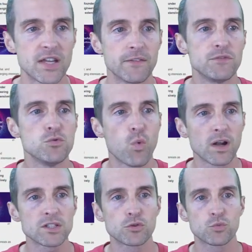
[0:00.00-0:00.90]
And if you
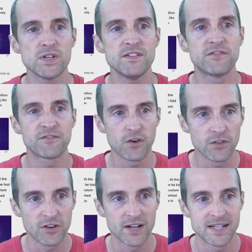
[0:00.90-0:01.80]
want to read
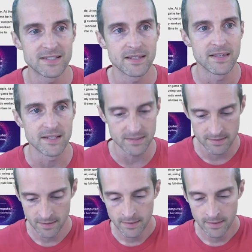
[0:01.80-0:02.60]
further into this,